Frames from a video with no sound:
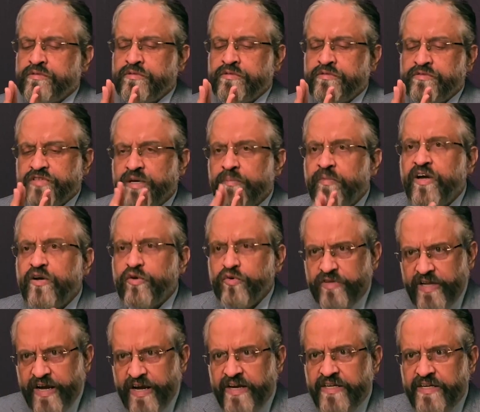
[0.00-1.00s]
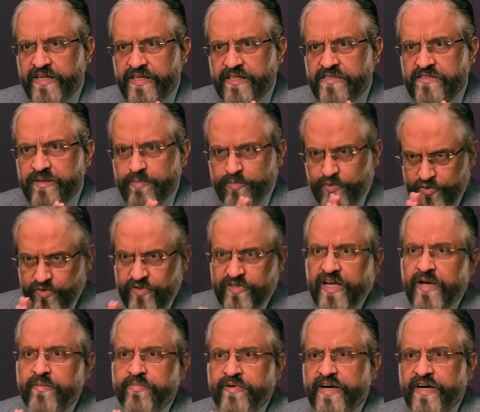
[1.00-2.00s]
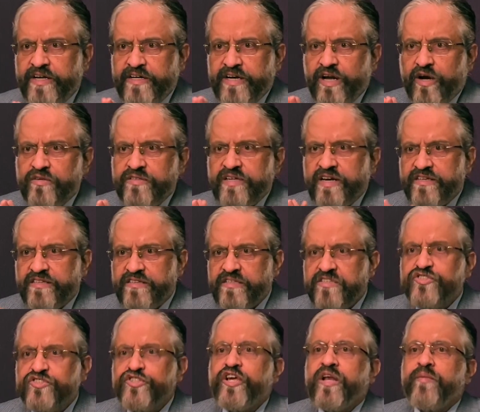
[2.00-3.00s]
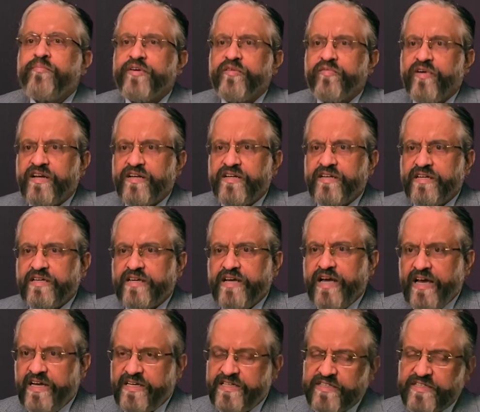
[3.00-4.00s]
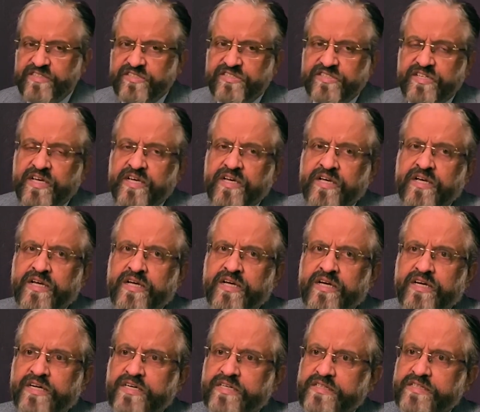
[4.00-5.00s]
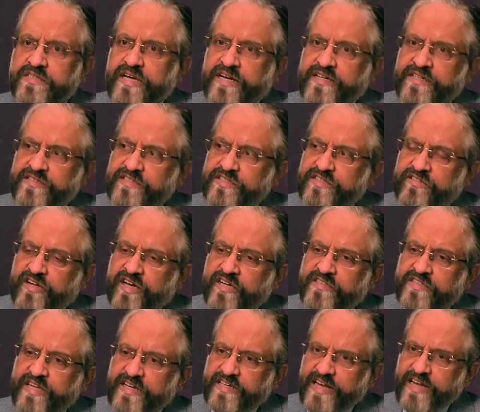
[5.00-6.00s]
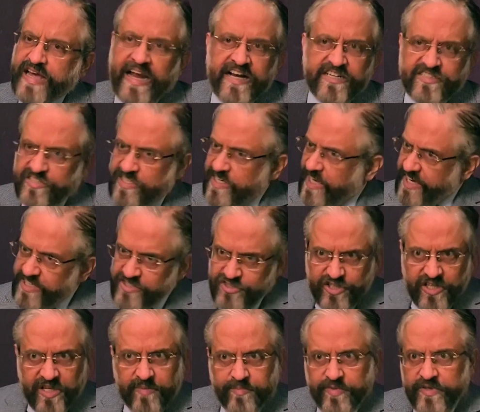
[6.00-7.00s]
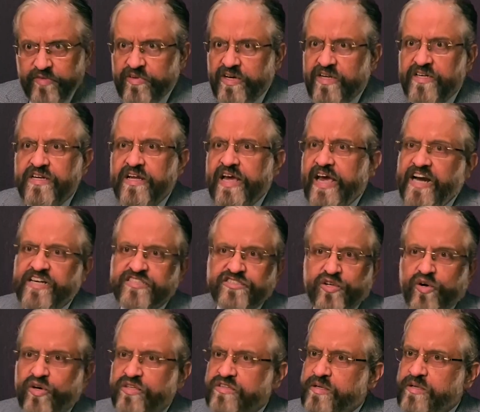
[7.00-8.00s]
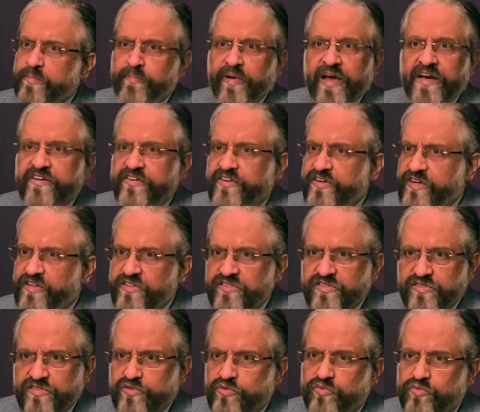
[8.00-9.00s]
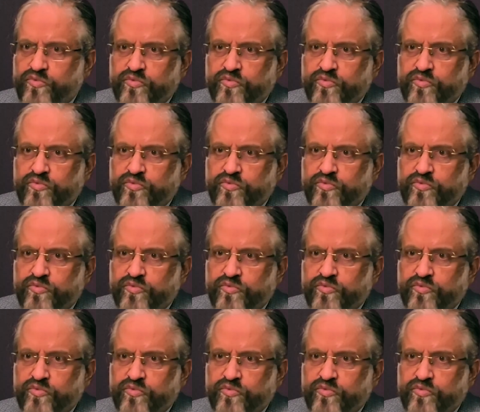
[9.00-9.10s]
semaglutide is the prototype right now. That is a GLP-1 agonist. That is a drug that acts like GLP-1, acts on the pancreas to